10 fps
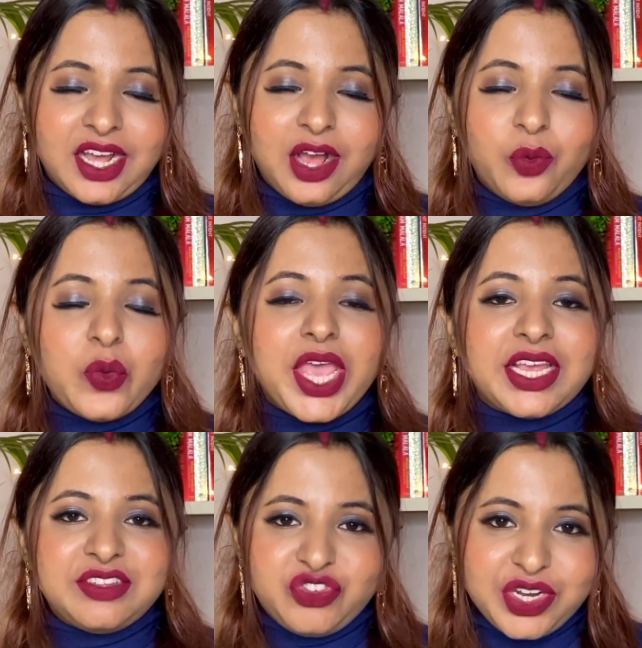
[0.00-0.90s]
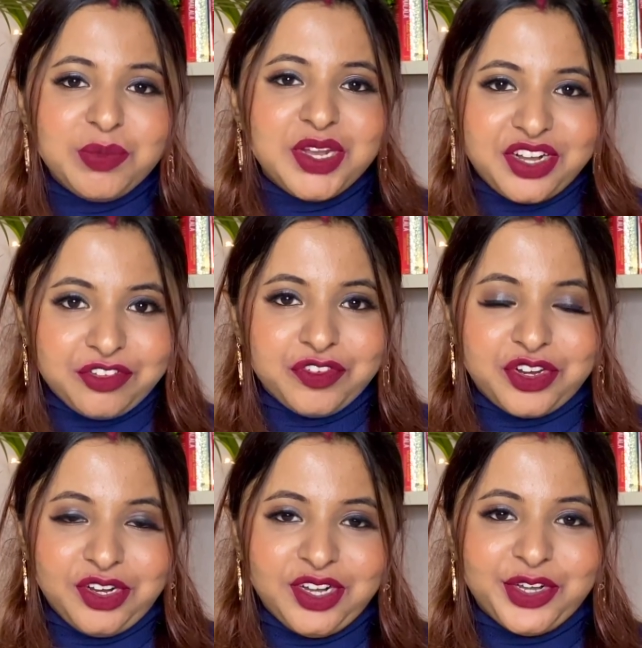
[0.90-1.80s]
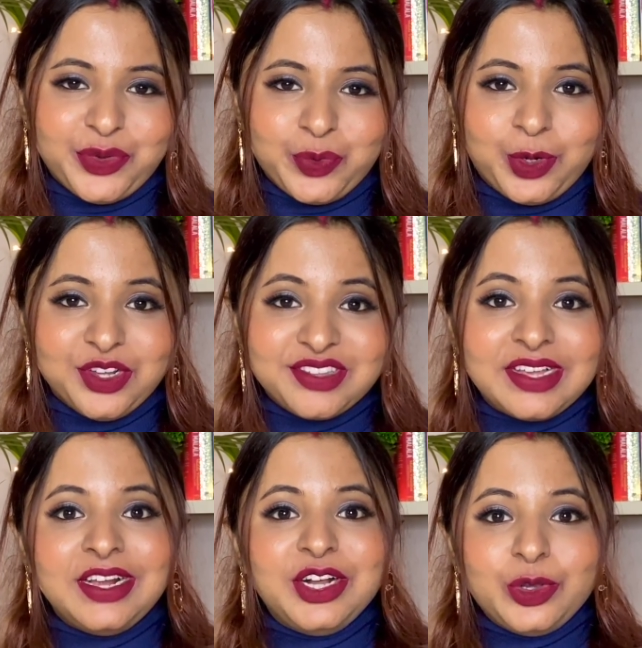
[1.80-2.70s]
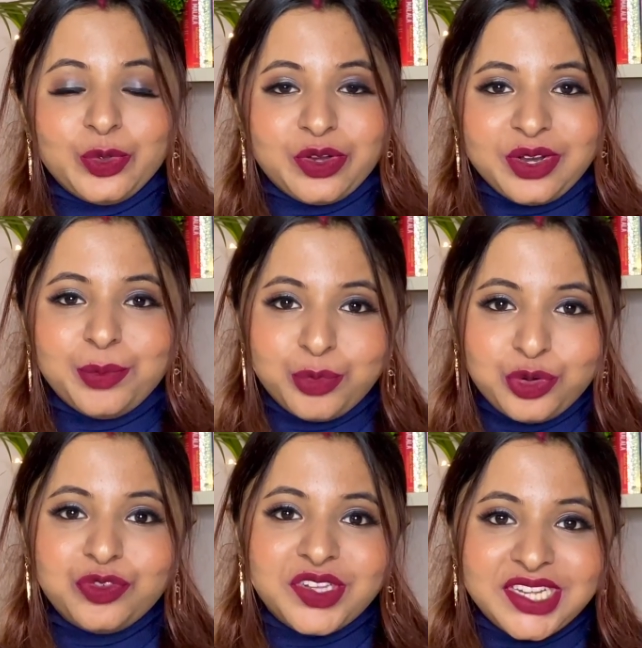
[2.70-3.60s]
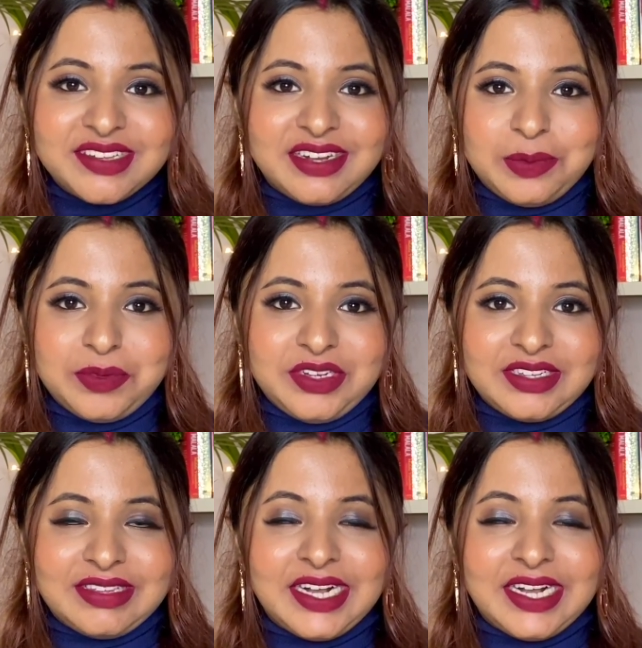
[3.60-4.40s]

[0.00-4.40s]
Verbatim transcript: how extremely difficult it was to remove these lipsticks.